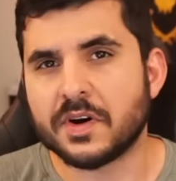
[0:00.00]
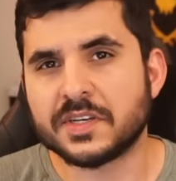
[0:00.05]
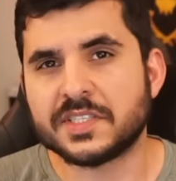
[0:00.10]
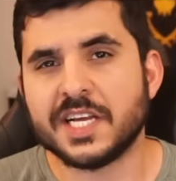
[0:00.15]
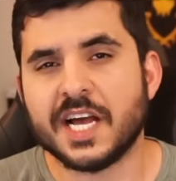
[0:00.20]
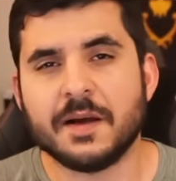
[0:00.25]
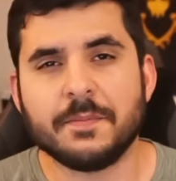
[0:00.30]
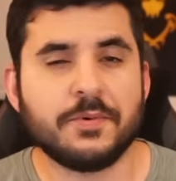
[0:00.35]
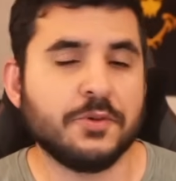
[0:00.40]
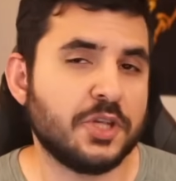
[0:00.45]

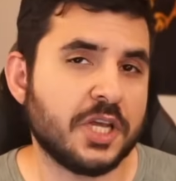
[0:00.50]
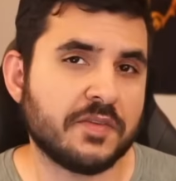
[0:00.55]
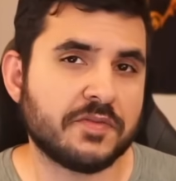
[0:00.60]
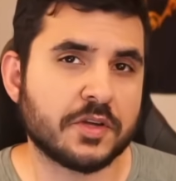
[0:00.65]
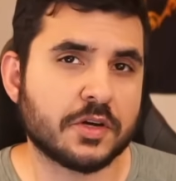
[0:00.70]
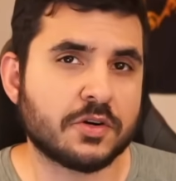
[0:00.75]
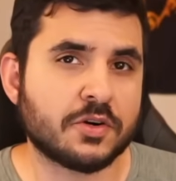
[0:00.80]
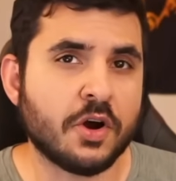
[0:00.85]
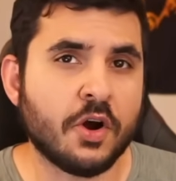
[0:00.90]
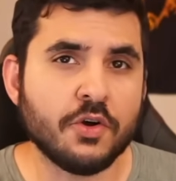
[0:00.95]
example, you have the
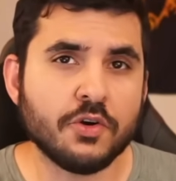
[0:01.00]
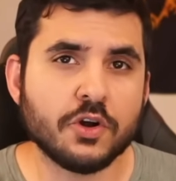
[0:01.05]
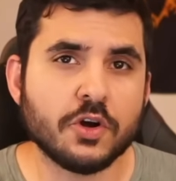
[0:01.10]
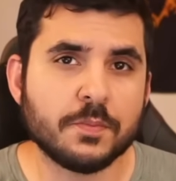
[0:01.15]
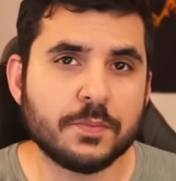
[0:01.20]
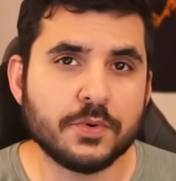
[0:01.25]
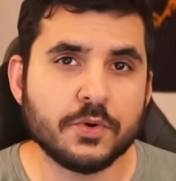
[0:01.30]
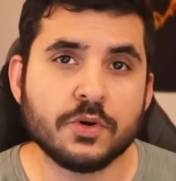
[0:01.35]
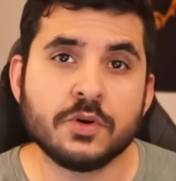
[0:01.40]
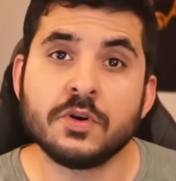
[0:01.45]
Chrono
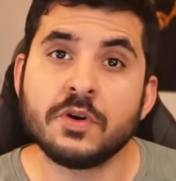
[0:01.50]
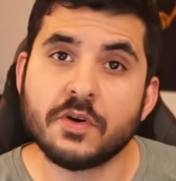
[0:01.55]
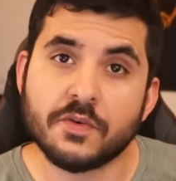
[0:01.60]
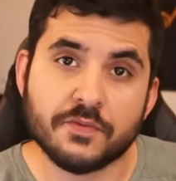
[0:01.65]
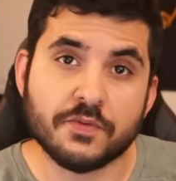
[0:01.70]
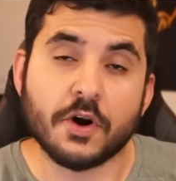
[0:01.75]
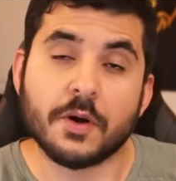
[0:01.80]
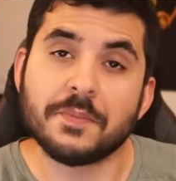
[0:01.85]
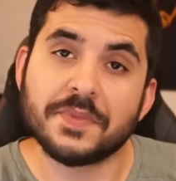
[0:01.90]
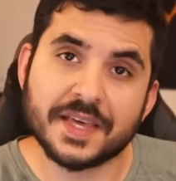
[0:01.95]
Boon
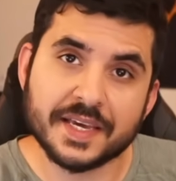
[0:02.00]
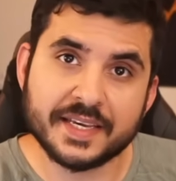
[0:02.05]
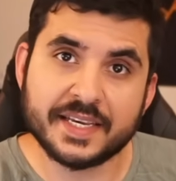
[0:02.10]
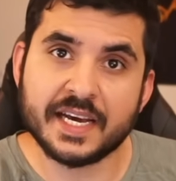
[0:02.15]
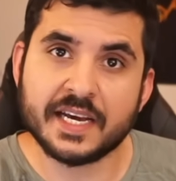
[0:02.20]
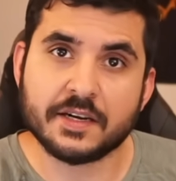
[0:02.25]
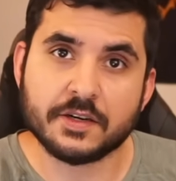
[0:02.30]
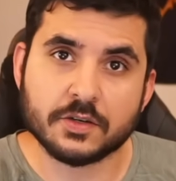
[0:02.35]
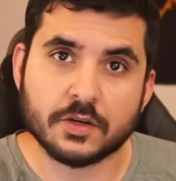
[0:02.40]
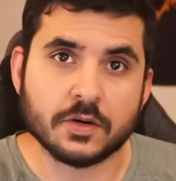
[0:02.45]
from the
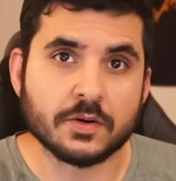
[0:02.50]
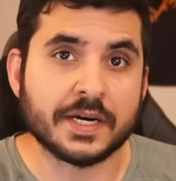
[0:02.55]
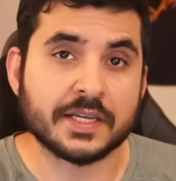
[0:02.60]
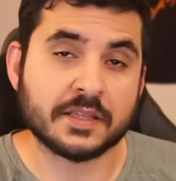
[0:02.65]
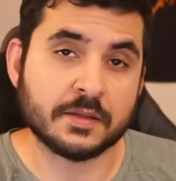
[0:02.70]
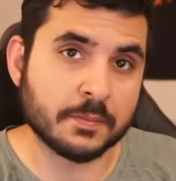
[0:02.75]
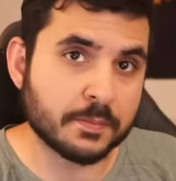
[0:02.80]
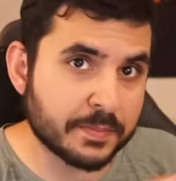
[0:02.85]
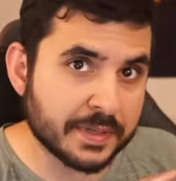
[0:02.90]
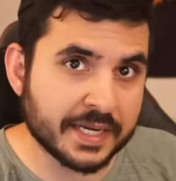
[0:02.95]
get-go at the
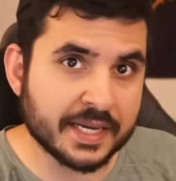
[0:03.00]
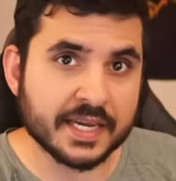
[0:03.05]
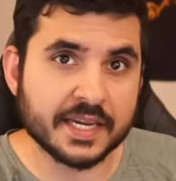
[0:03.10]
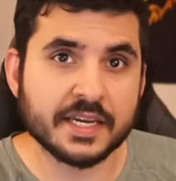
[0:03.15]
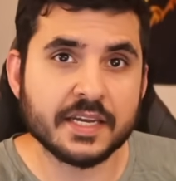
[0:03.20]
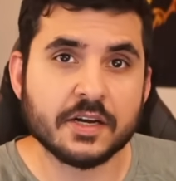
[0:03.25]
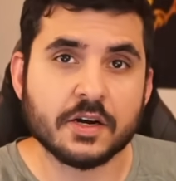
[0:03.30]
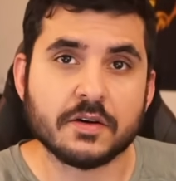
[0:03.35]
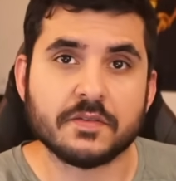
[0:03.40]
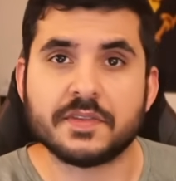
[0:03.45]

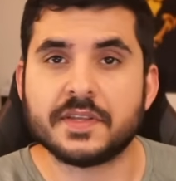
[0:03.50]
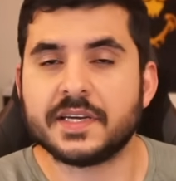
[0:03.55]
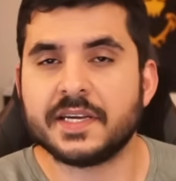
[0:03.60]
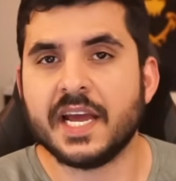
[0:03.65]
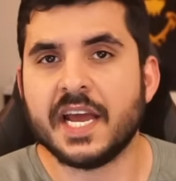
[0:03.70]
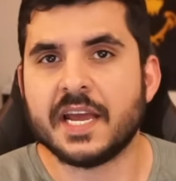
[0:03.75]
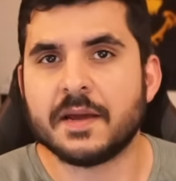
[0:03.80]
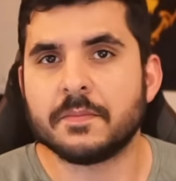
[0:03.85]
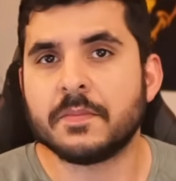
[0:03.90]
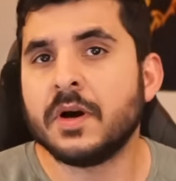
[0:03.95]
beginning of the
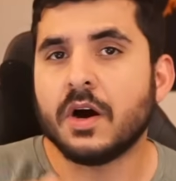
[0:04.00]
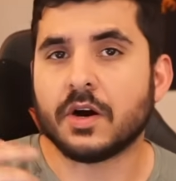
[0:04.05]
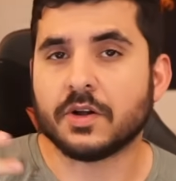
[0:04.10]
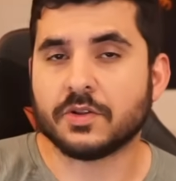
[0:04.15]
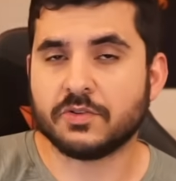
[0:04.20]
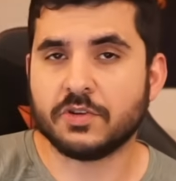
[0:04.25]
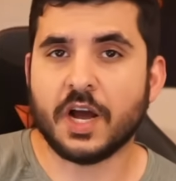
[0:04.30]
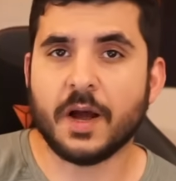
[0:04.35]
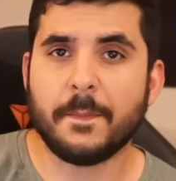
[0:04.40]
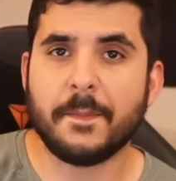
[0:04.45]
game. On
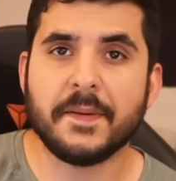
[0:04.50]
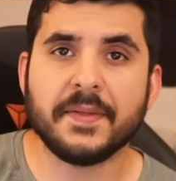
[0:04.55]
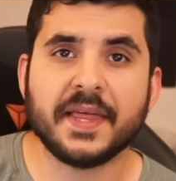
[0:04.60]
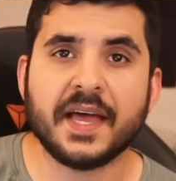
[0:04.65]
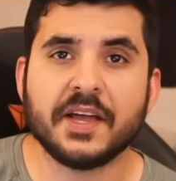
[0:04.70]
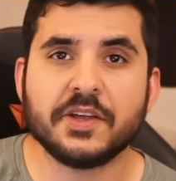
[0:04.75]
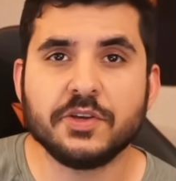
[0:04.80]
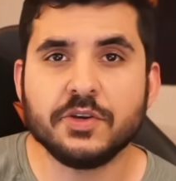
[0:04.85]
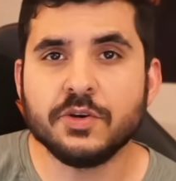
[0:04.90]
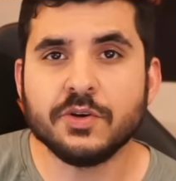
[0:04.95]
top of that,
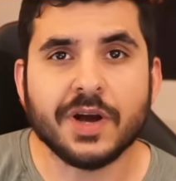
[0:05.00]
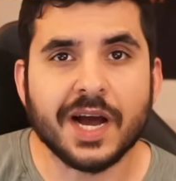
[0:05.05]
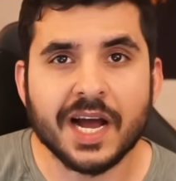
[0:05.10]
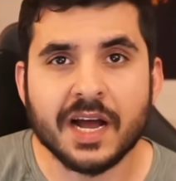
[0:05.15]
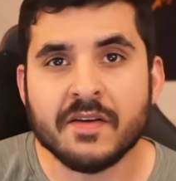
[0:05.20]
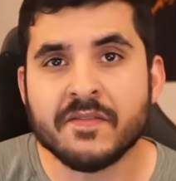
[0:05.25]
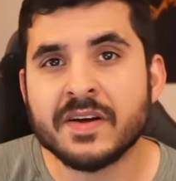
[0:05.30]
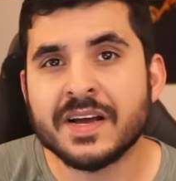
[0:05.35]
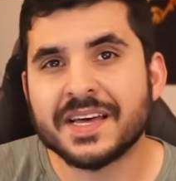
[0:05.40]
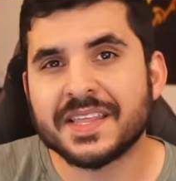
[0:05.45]
you
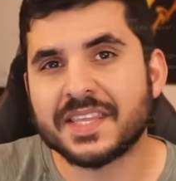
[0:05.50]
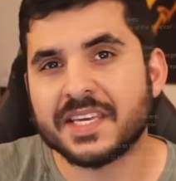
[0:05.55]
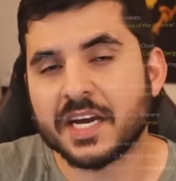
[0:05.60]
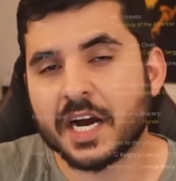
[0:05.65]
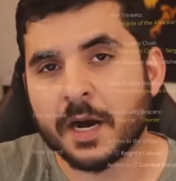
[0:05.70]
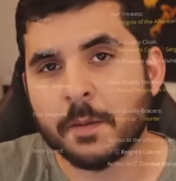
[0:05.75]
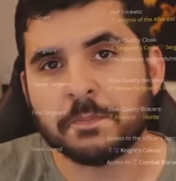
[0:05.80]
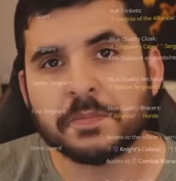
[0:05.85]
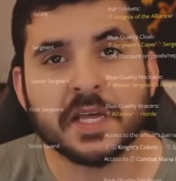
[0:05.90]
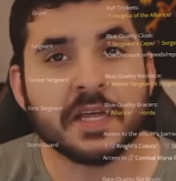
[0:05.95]
have the
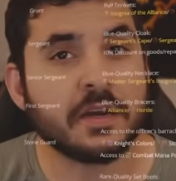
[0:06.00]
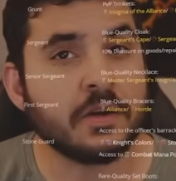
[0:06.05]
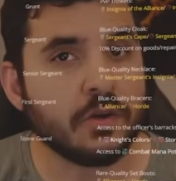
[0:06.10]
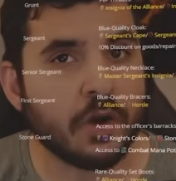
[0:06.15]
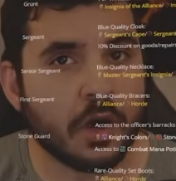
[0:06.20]
updated